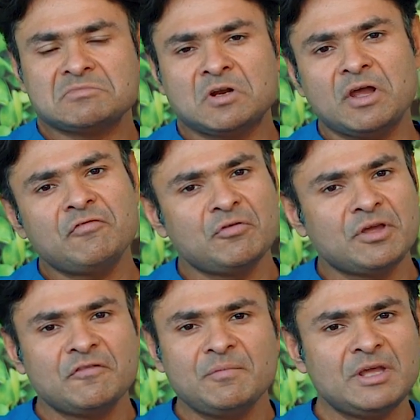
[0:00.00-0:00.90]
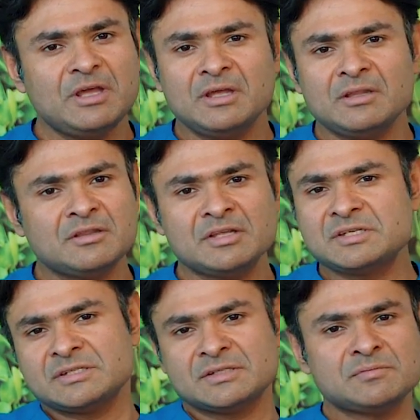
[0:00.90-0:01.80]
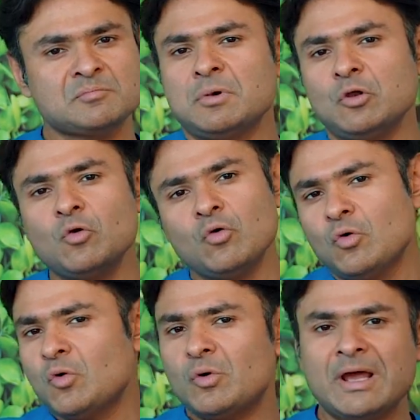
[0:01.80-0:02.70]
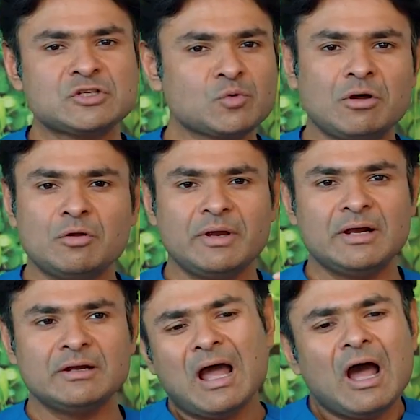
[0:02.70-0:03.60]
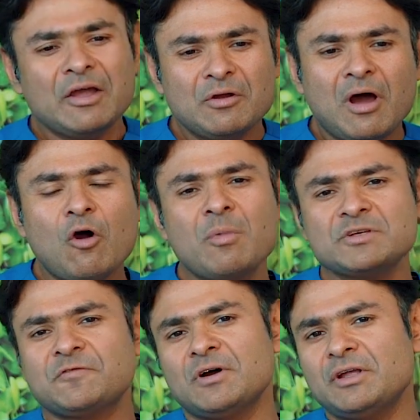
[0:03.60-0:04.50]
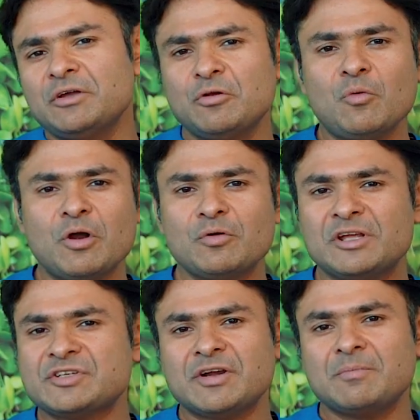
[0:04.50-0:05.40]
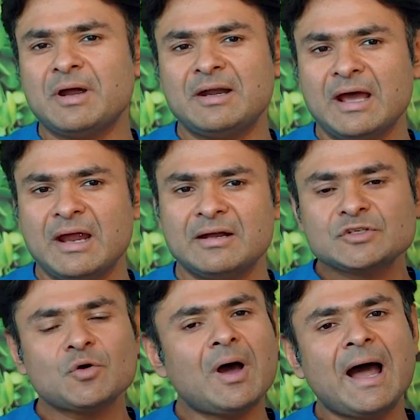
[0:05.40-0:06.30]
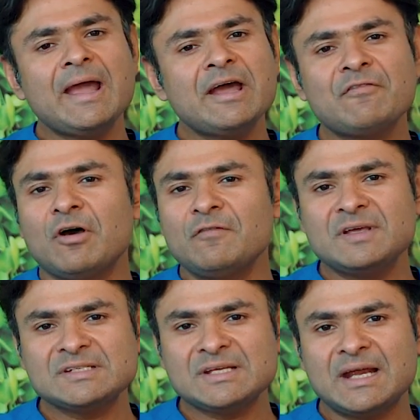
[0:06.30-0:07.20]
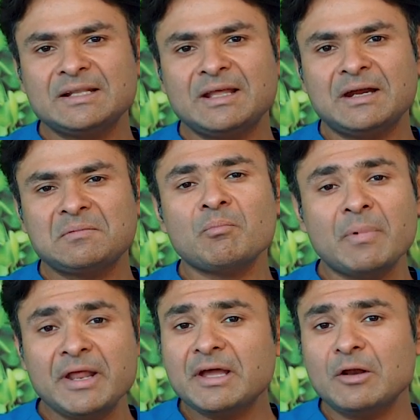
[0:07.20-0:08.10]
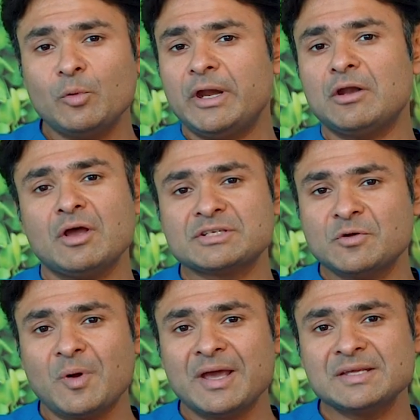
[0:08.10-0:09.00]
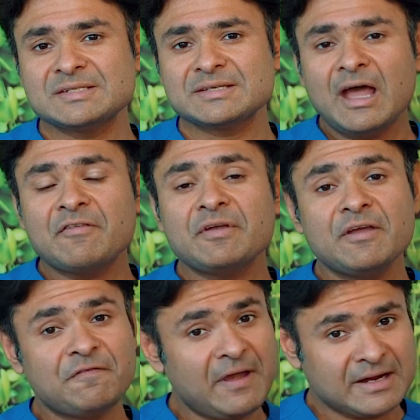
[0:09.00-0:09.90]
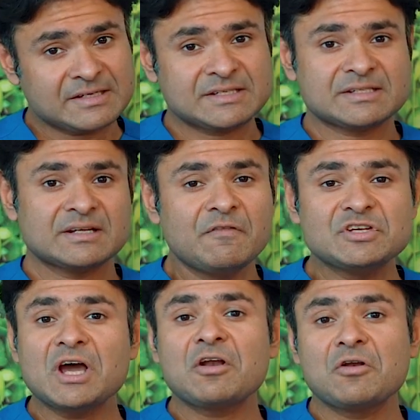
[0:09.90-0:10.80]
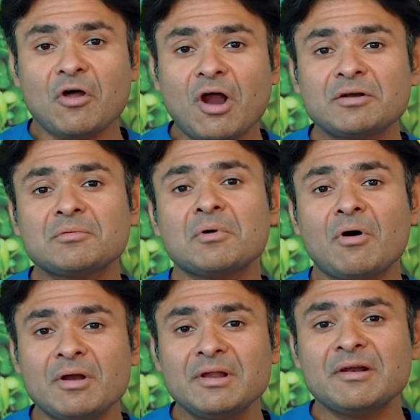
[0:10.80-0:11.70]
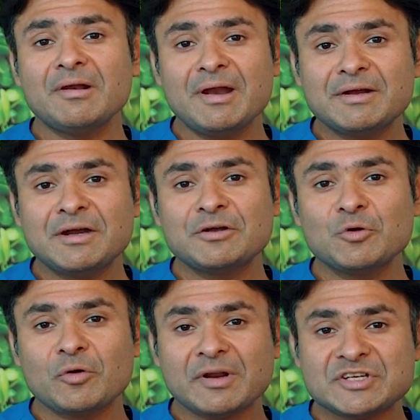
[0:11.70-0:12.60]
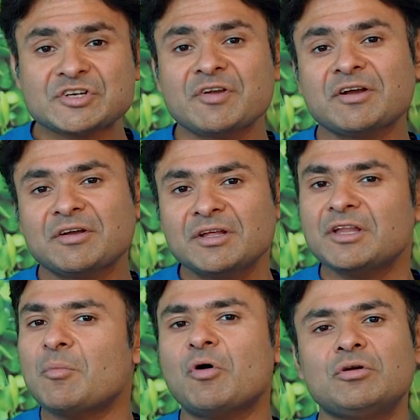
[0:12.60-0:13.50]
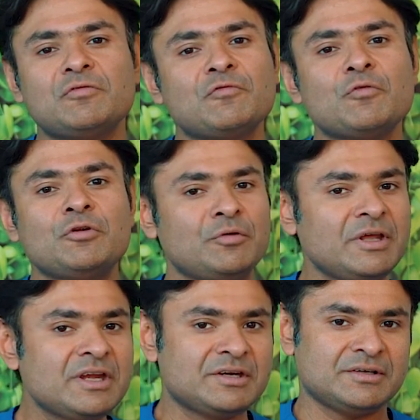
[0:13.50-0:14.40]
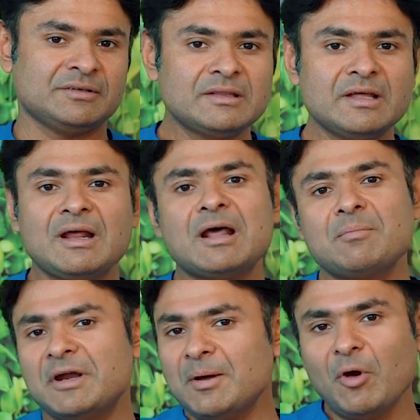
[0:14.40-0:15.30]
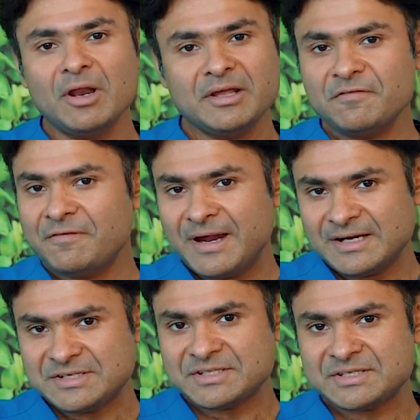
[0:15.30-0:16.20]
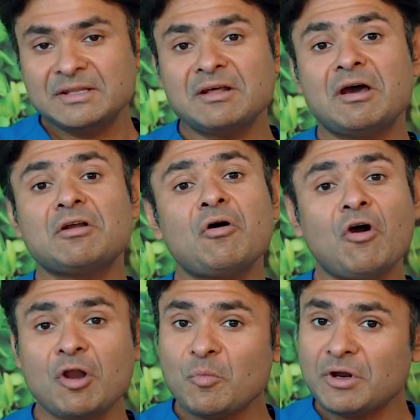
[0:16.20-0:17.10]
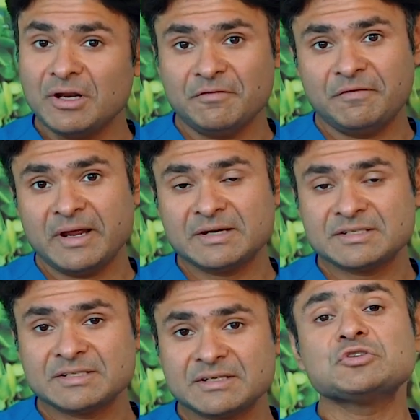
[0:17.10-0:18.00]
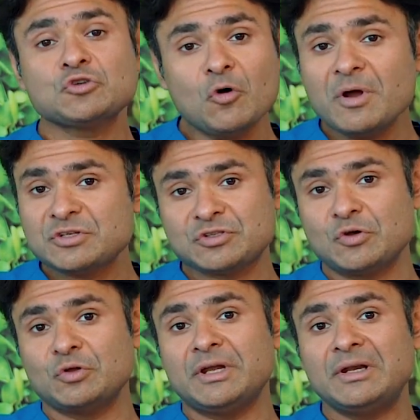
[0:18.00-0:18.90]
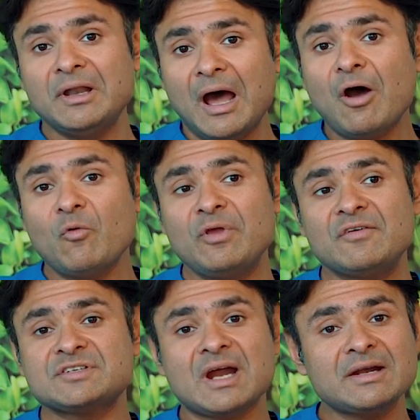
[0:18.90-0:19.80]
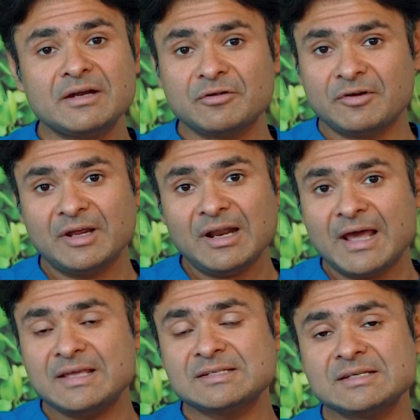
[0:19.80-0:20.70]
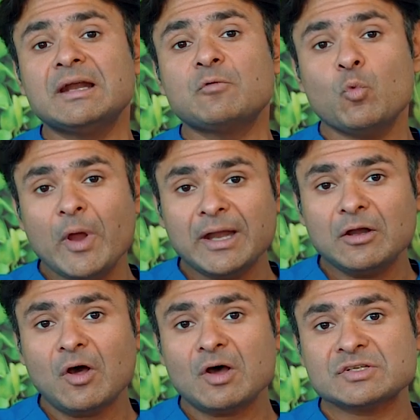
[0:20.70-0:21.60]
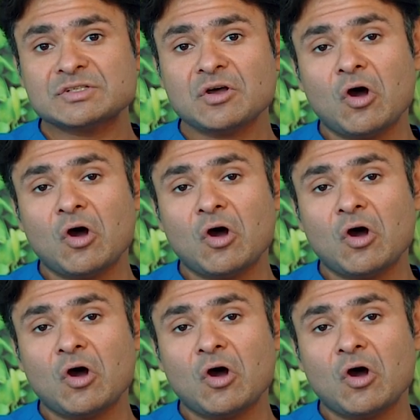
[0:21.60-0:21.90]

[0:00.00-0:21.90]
you know, if you give me this balloon, I swallow it. You know, how much further do you want to restrict my diet? So I have always said that medical weight loss devices have effects which are not only related to restricting the amount of food you eat. There are metabolic effects, there are hormonal effects. So much so that now we have started to realize that weight loss